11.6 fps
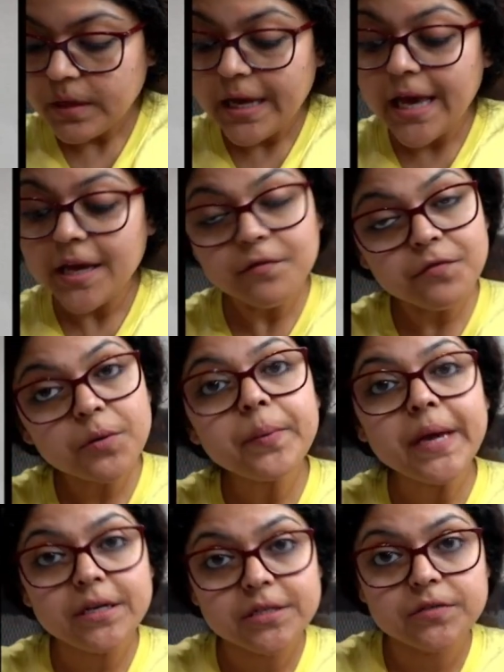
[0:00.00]
And if your
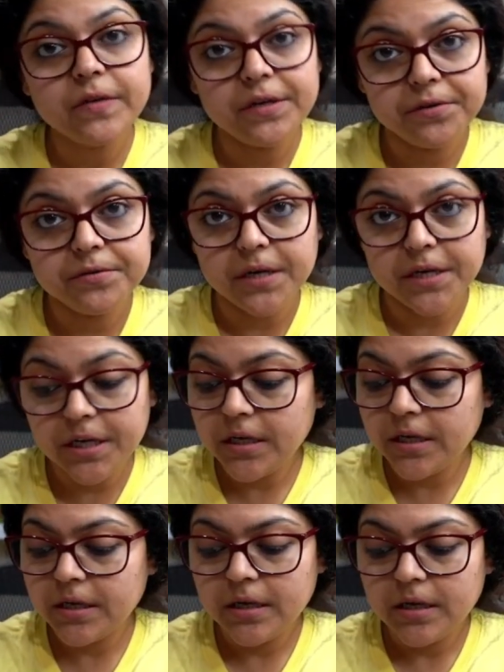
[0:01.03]
paint is very
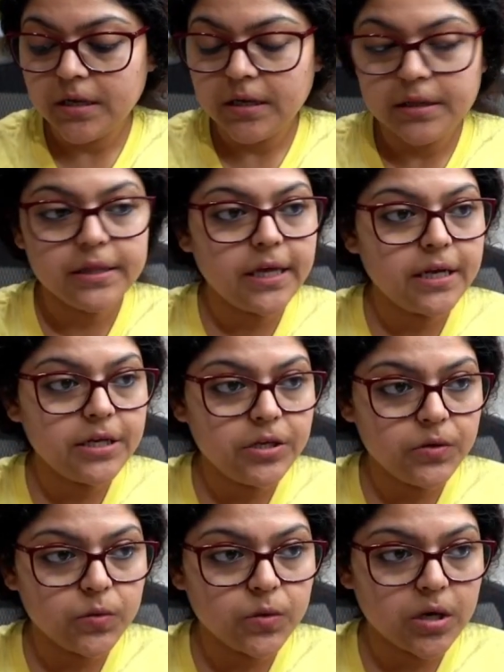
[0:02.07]
runny, then
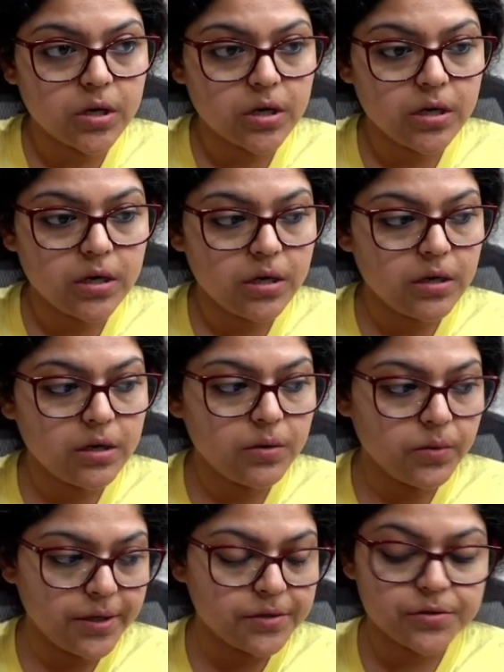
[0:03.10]
you are
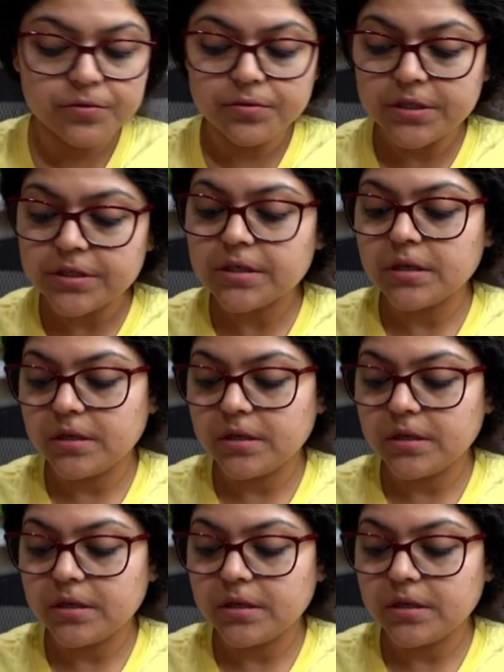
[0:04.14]
going to risk